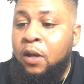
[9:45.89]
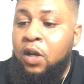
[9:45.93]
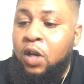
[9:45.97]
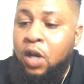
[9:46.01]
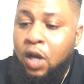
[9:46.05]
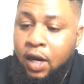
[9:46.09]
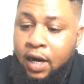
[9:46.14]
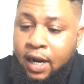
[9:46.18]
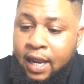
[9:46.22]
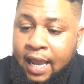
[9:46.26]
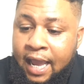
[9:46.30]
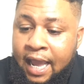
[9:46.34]

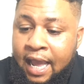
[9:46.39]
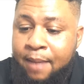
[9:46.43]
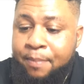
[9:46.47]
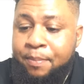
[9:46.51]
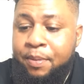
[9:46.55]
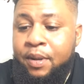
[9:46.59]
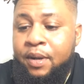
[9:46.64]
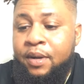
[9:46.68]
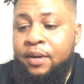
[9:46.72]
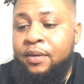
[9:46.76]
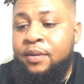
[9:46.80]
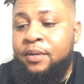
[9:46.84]
Could it
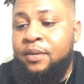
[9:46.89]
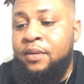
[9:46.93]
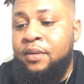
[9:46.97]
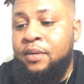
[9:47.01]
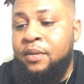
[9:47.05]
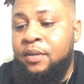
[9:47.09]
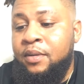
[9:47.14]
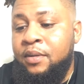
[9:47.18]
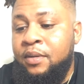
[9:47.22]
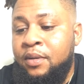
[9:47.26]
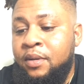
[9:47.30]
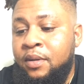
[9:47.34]
happen?
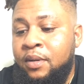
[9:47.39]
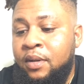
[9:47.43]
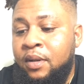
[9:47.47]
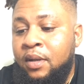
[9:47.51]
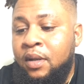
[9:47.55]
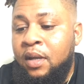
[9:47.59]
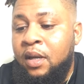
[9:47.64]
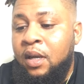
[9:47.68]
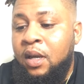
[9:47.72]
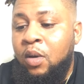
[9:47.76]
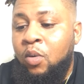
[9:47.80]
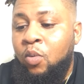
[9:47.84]

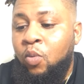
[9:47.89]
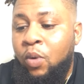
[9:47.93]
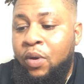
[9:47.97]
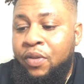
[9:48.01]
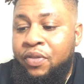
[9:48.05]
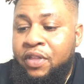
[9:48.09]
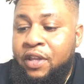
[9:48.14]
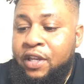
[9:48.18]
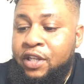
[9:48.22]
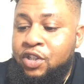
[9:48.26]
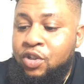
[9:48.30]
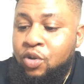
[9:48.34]

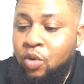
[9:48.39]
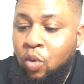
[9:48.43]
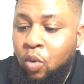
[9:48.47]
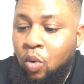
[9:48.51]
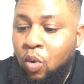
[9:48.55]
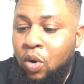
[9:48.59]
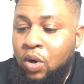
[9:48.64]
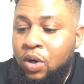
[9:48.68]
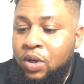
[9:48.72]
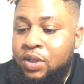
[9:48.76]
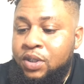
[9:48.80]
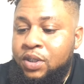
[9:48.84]
With this
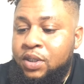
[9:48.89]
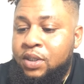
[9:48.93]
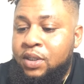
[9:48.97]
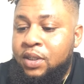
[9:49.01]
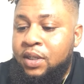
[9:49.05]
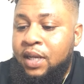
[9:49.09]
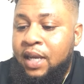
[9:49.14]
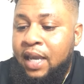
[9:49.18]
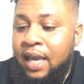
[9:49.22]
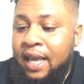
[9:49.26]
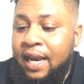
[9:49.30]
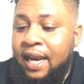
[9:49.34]
course,
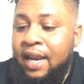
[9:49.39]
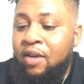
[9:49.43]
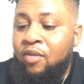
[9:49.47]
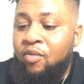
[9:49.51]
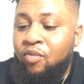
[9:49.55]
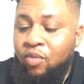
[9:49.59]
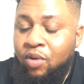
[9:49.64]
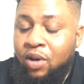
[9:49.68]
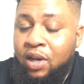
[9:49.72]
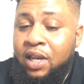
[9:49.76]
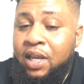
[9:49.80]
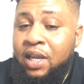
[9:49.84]
can it
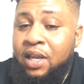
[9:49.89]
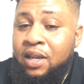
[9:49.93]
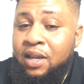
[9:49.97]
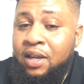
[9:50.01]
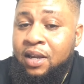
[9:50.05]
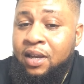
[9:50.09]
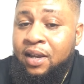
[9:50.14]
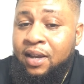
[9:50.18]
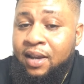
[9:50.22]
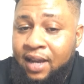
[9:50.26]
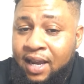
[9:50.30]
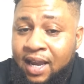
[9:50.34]
really
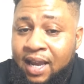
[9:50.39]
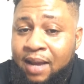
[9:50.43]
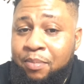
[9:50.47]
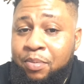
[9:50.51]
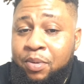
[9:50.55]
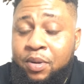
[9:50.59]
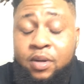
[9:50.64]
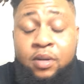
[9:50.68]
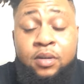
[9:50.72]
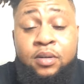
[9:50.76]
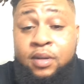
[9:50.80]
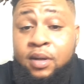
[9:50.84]

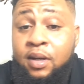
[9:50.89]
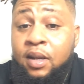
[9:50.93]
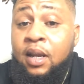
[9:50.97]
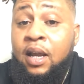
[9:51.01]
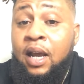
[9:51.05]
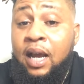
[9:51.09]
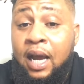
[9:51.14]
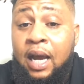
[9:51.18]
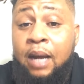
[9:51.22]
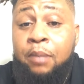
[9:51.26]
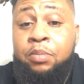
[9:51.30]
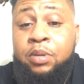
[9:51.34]
happen?
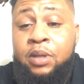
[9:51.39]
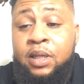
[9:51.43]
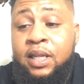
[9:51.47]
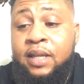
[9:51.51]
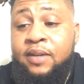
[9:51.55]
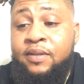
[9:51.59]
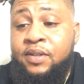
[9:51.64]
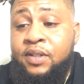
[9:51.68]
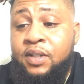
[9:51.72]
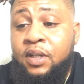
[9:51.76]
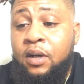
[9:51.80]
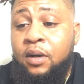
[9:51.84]
I
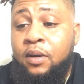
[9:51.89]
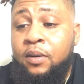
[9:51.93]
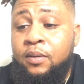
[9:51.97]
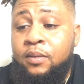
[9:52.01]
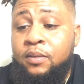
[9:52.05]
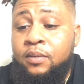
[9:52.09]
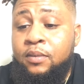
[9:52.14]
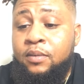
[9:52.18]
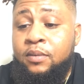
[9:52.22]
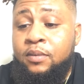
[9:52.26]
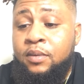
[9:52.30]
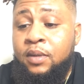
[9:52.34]
believe so.
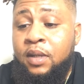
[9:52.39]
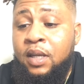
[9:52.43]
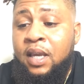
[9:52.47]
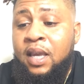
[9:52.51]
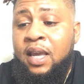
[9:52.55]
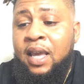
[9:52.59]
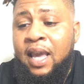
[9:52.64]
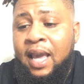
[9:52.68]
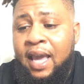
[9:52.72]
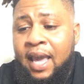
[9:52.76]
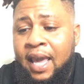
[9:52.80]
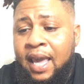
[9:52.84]

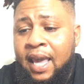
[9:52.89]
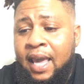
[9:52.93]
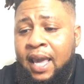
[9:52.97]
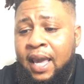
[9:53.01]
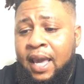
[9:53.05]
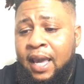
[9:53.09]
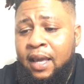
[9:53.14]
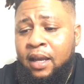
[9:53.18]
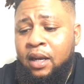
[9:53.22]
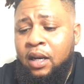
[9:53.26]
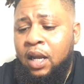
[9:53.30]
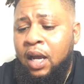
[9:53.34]

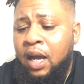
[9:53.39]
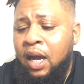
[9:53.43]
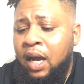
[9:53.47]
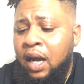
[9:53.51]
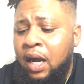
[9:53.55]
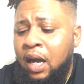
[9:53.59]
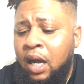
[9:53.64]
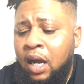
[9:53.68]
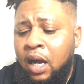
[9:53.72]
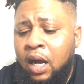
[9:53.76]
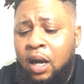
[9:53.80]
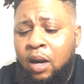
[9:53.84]
And
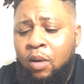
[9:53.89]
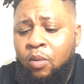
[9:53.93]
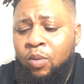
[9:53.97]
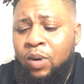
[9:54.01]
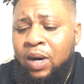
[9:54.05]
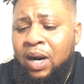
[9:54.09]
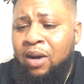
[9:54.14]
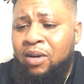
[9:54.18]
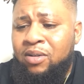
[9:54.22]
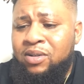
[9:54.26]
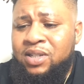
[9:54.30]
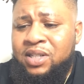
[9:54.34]

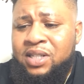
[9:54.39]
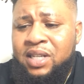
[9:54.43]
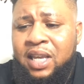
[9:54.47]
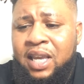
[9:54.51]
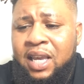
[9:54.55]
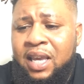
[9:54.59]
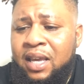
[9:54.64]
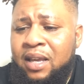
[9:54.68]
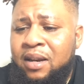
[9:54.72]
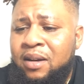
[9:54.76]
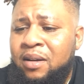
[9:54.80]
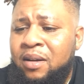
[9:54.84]
what I was
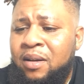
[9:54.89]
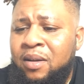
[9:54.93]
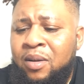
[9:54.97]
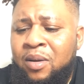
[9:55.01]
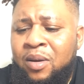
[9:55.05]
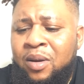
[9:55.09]
seeing